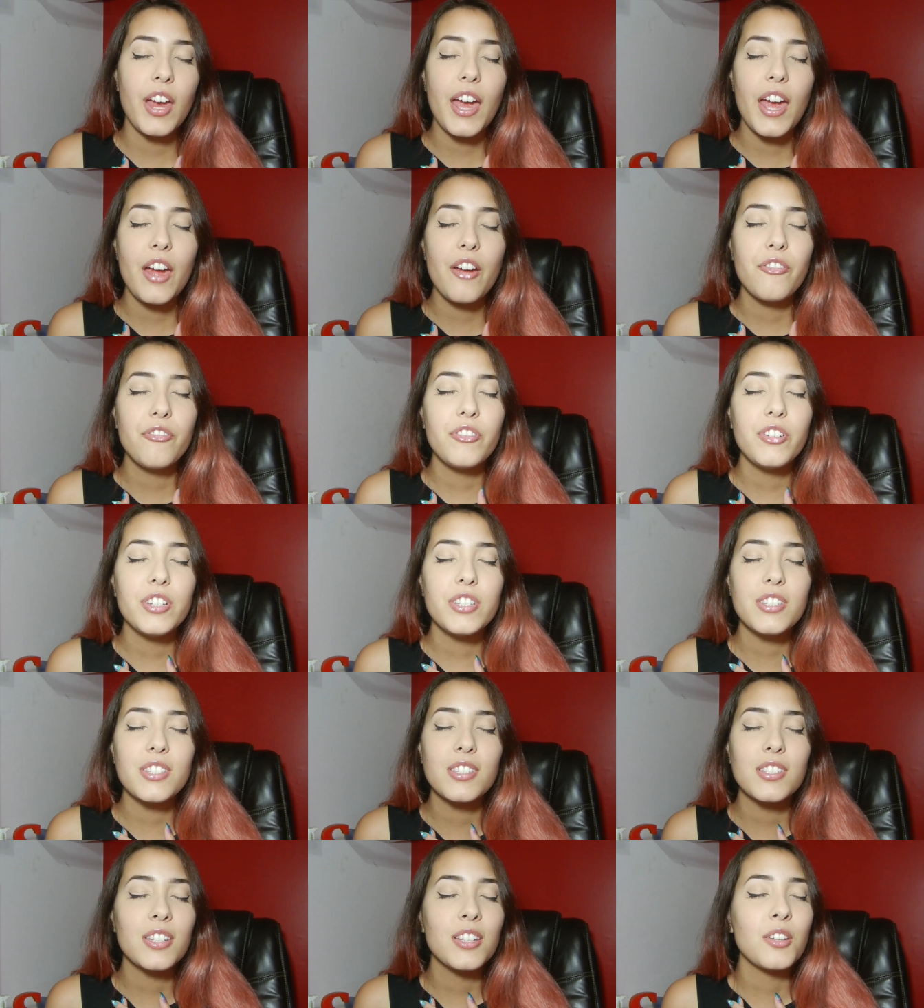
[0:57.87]
every
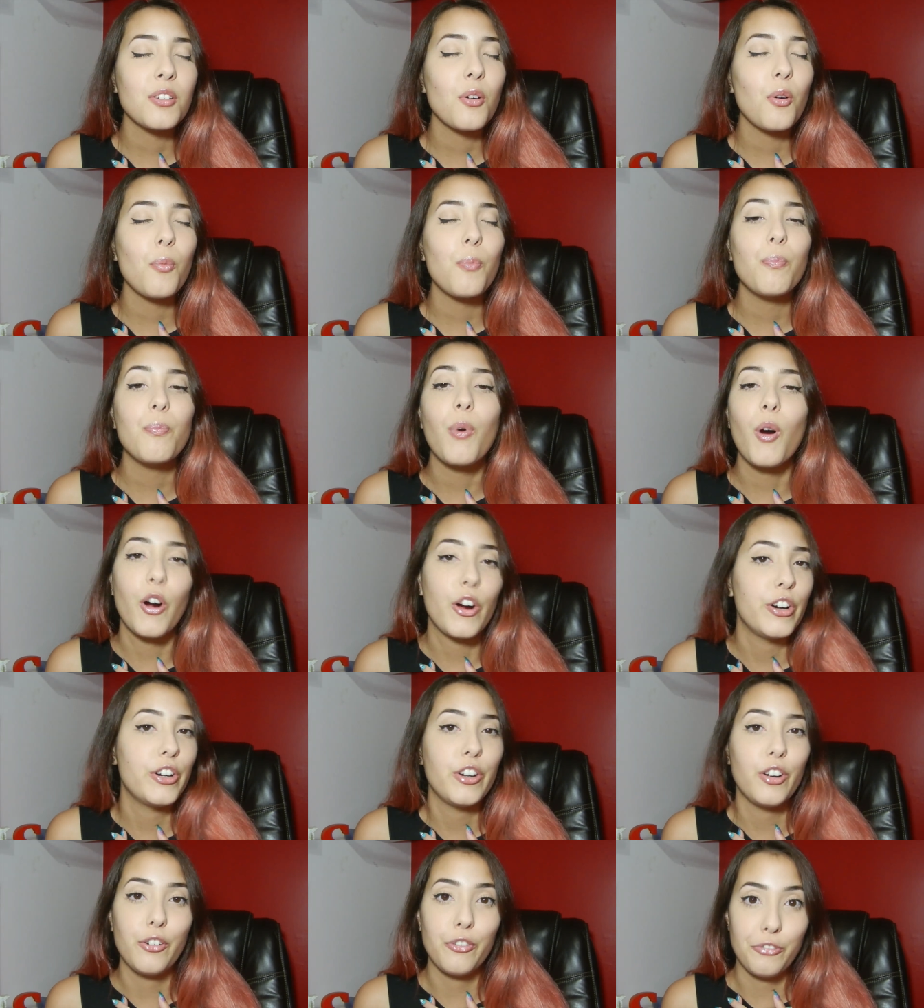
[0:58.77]
single
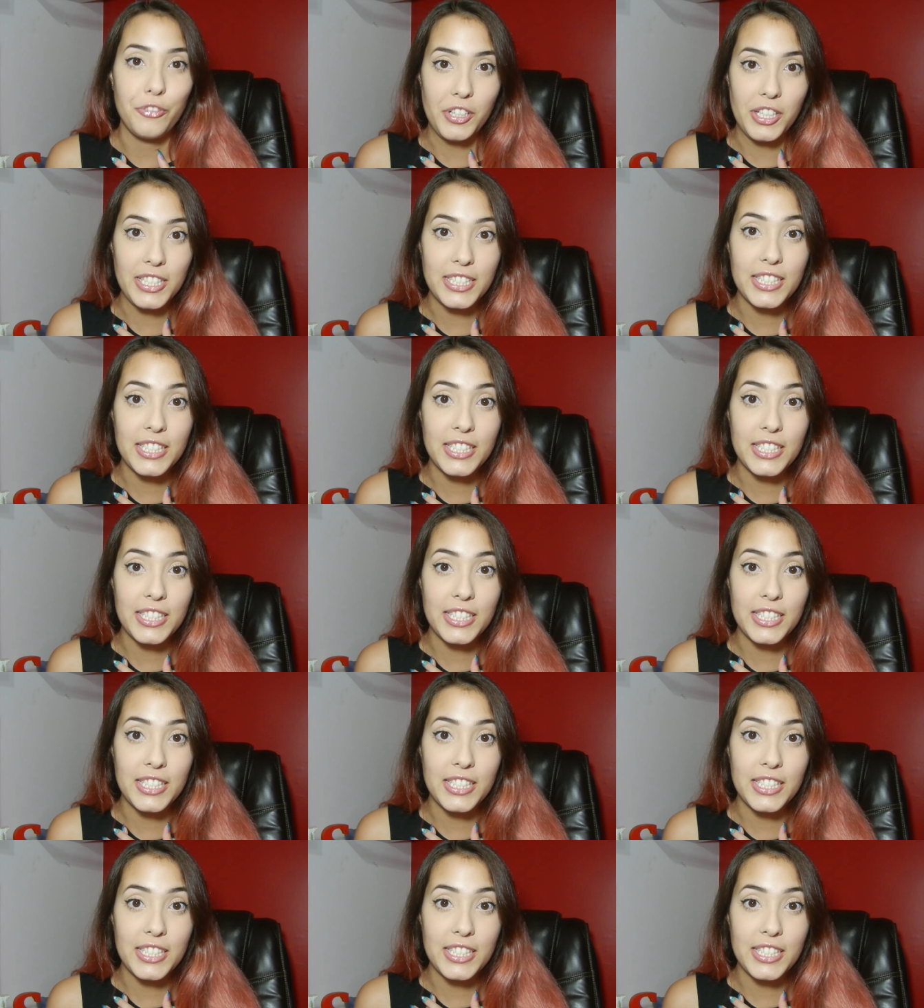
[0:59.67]
part of it.